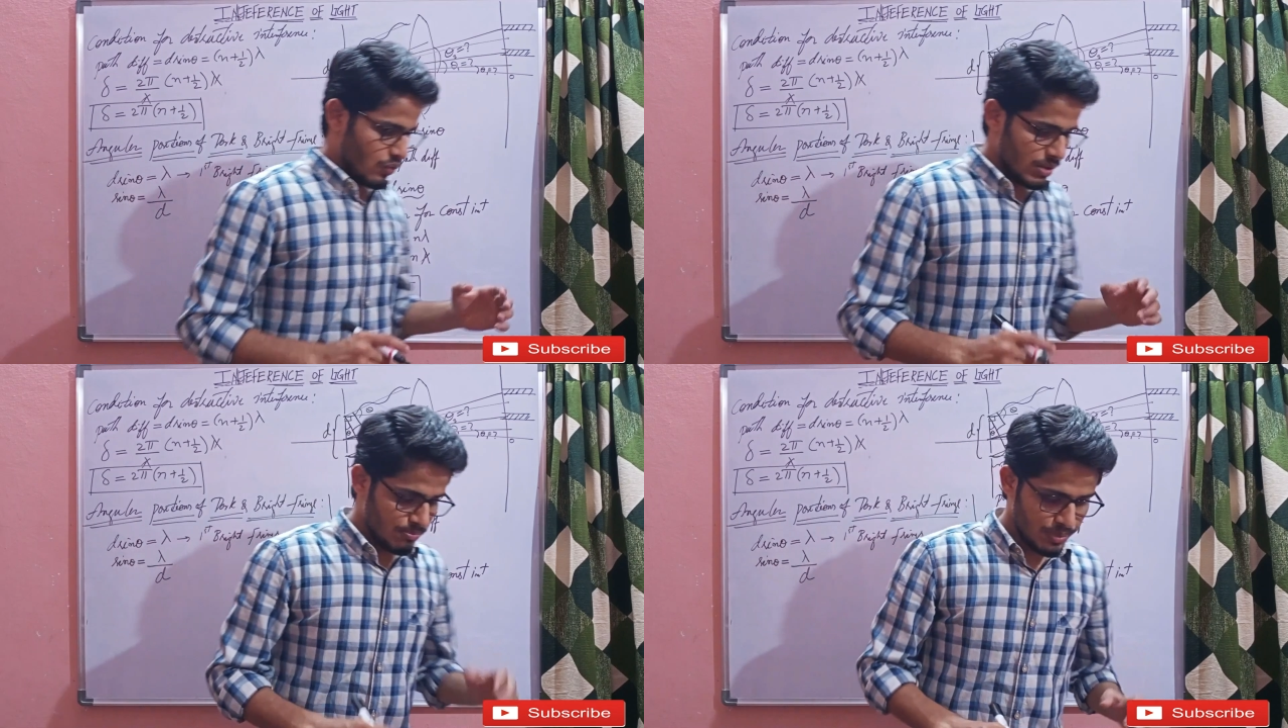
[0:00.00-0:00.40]

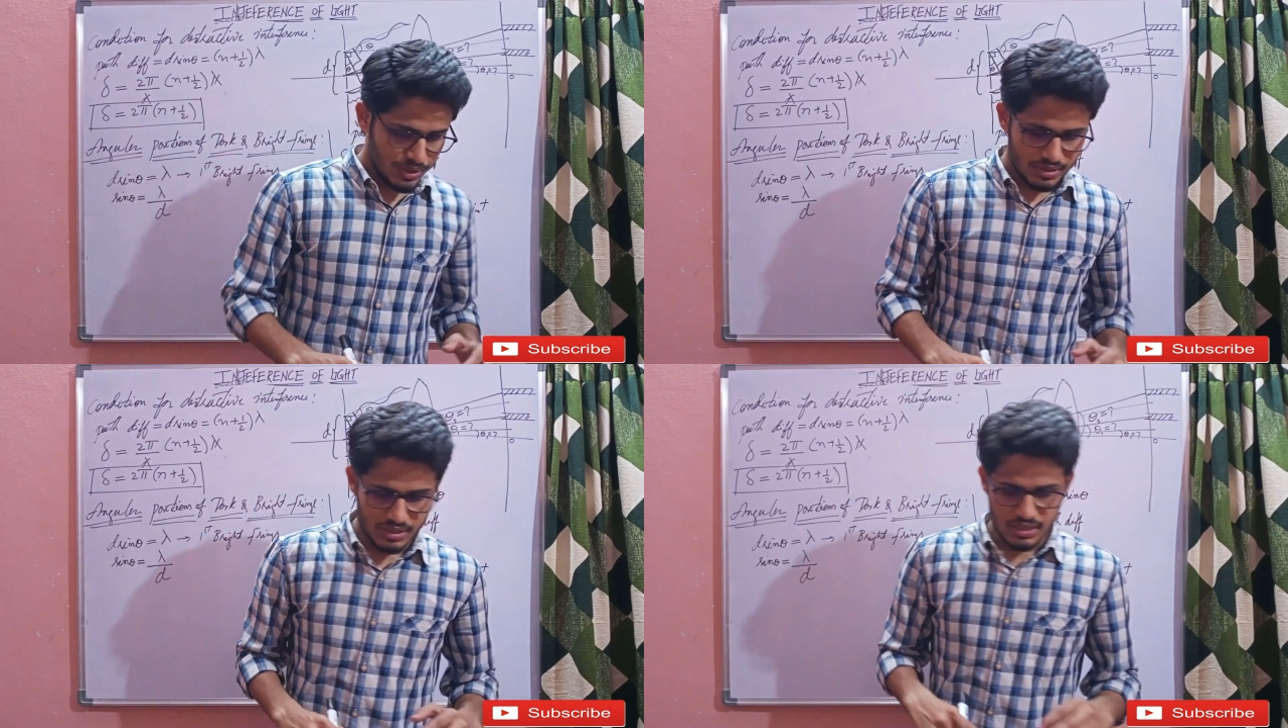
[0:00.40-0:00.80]
we
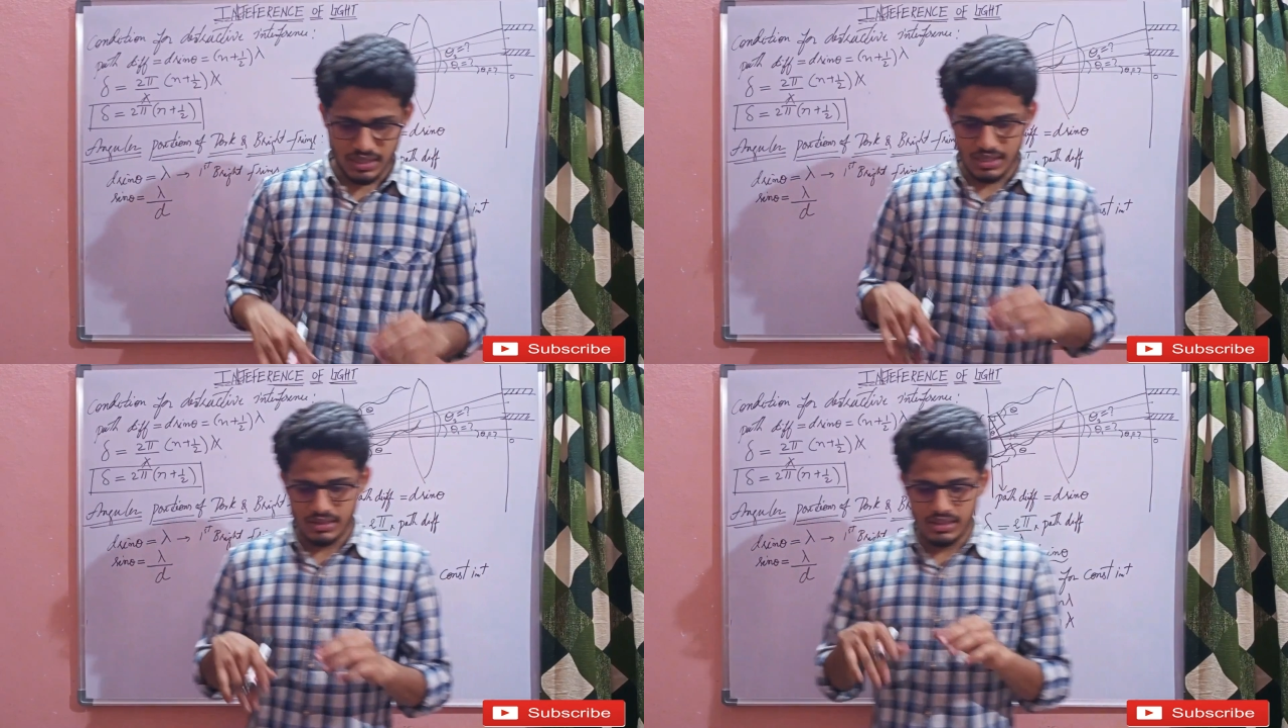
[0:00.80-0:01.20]
put
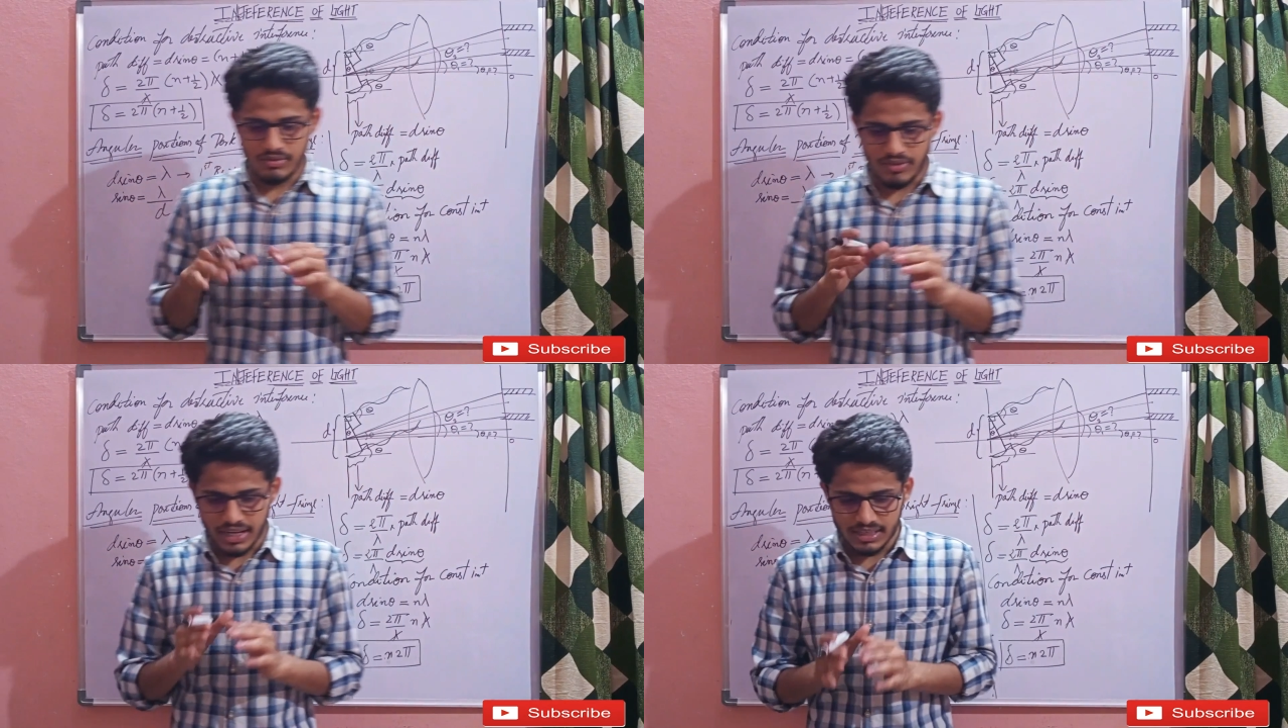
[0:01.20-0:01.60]
the
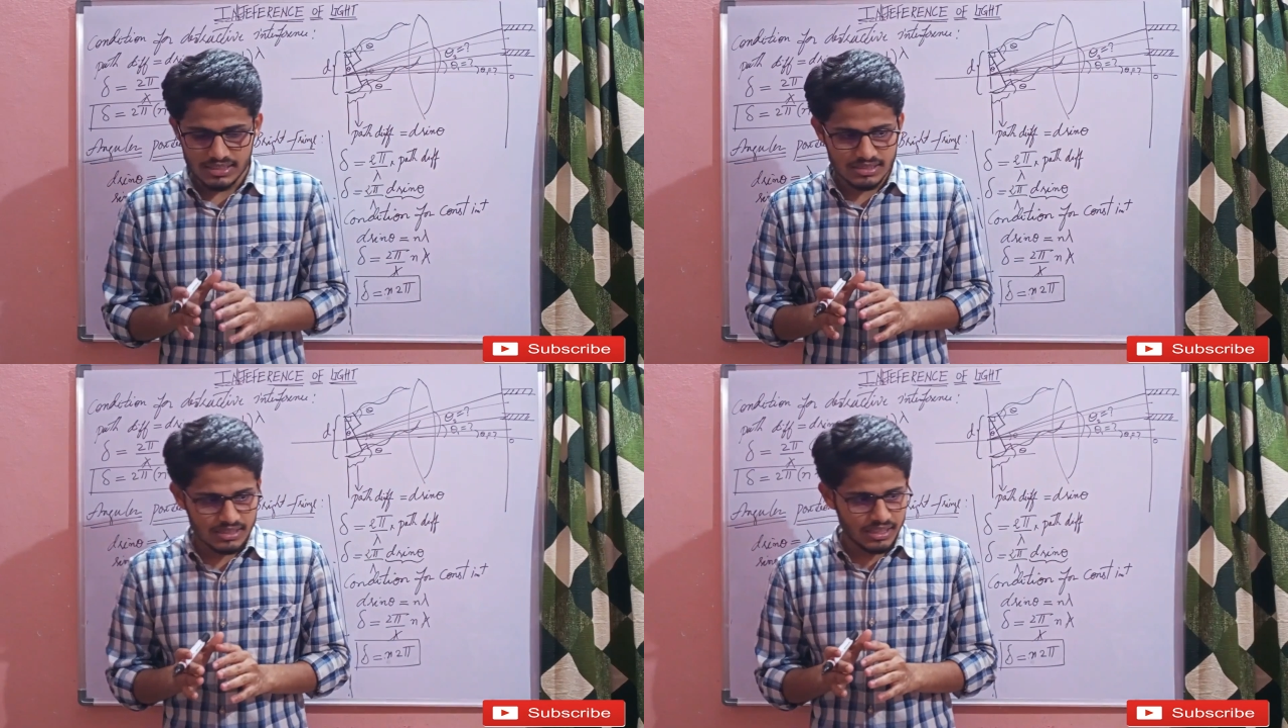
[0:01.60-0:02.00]

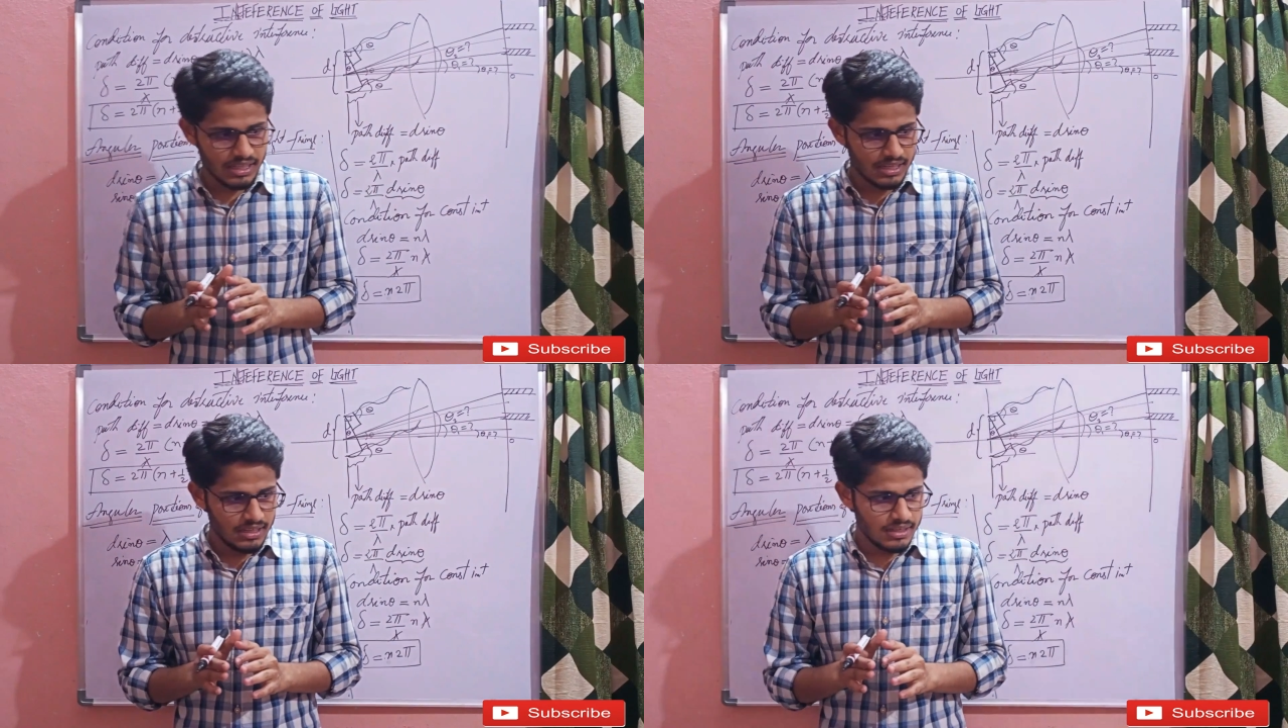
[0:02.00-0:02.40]
final
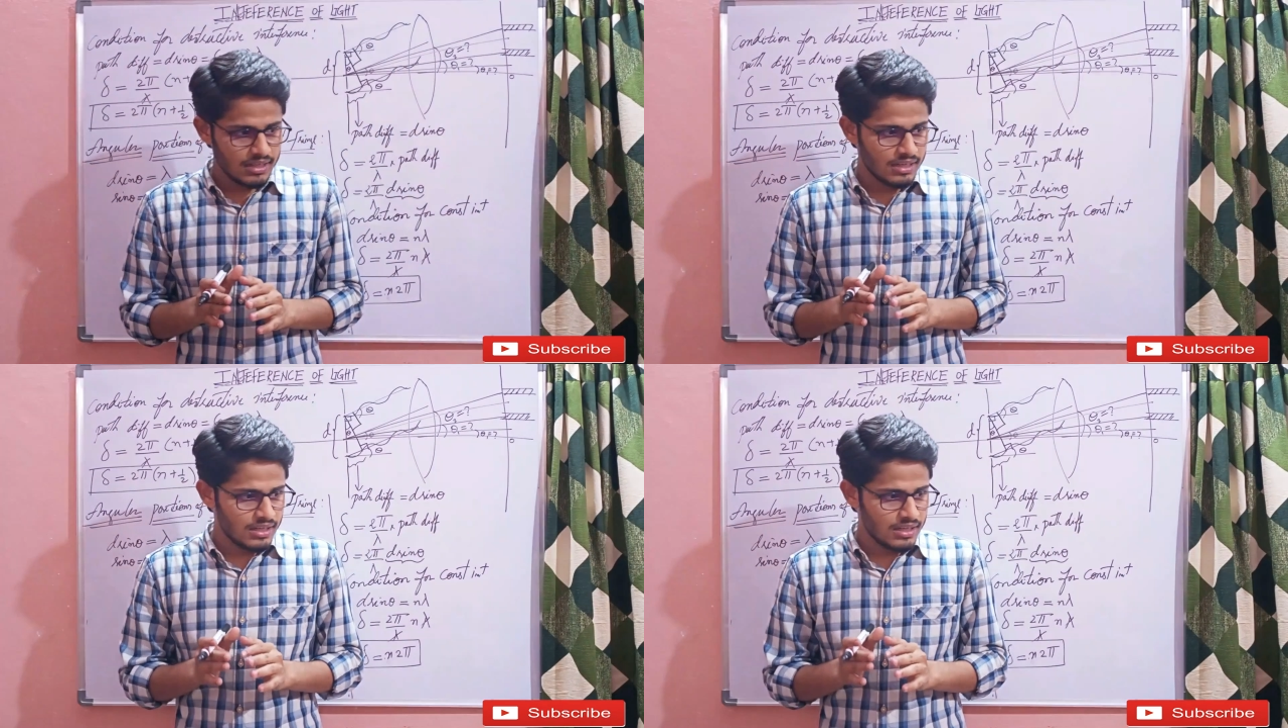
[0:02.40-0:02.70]
screen